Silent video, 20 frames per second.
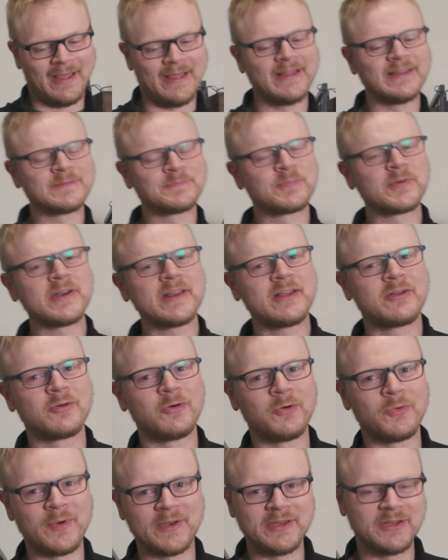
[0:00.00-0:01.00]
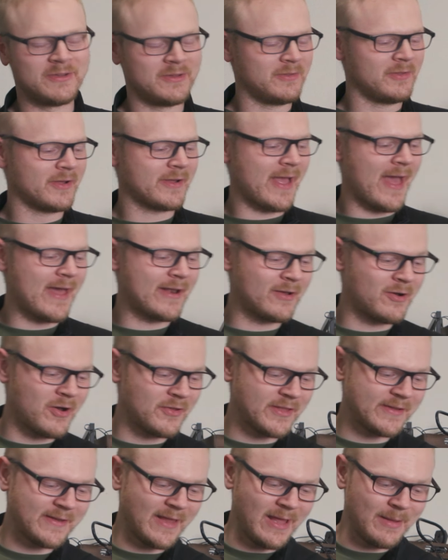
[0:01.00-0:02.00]
it's pretty cool when you look at it
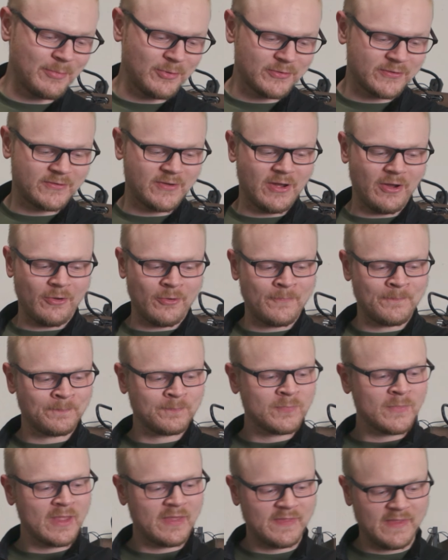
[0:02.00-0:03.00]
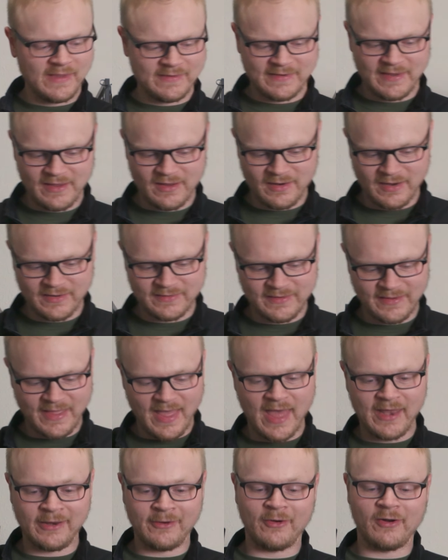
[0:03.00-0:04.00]
on the table. So this here is the
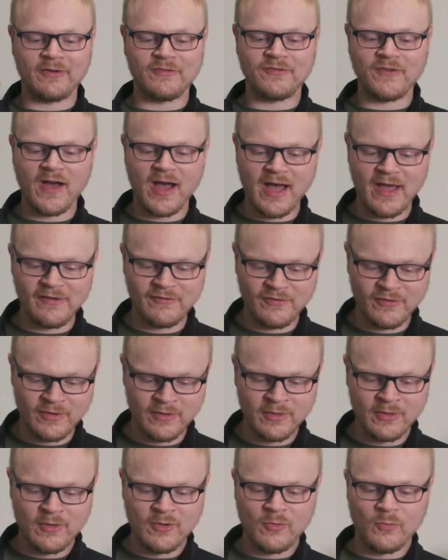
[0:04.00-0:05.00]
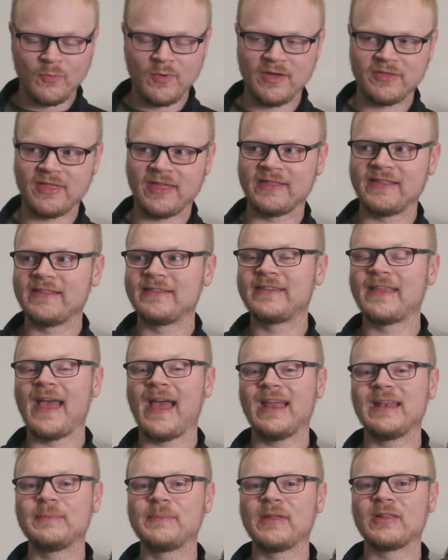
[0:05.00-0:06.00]
Canon R5 with the
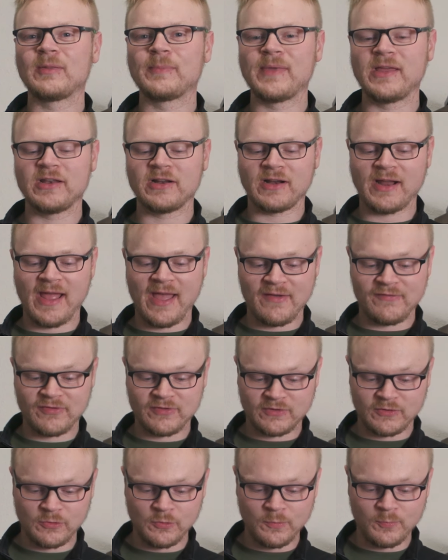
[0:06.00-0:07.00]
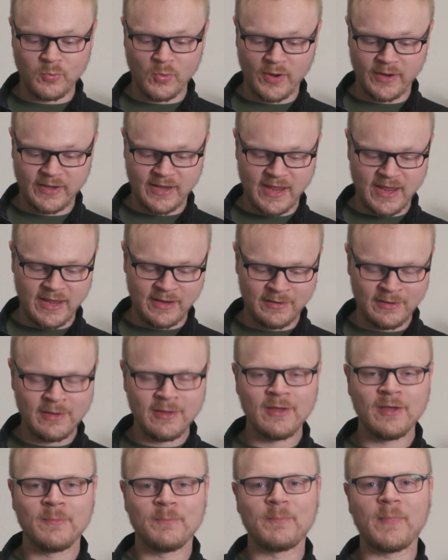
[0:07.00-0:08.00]
10mm f2.8,
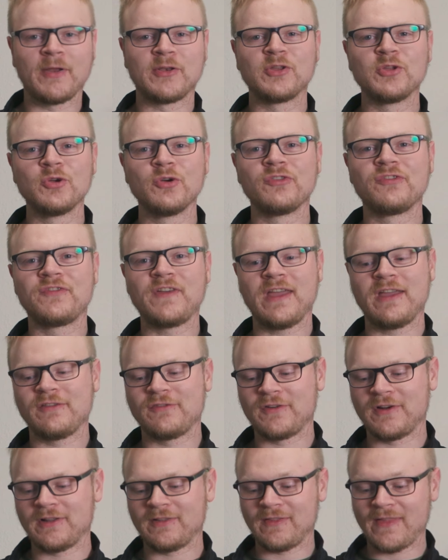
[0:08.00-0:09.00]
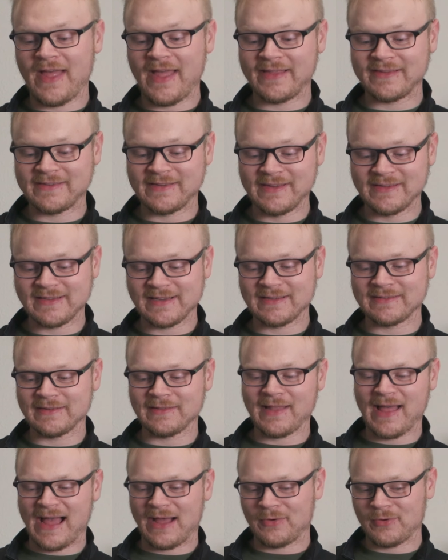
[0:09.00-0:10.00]
my new favorite lens. This is
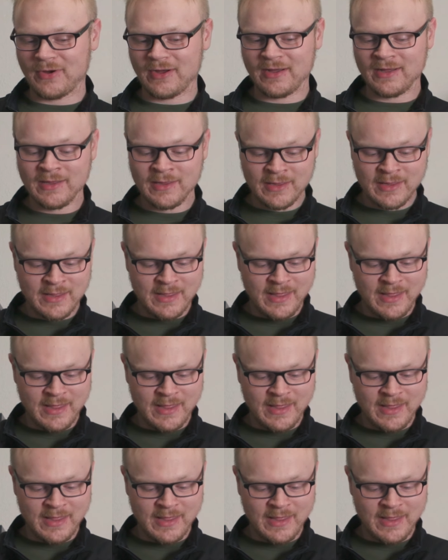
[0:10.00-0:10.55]
Laowa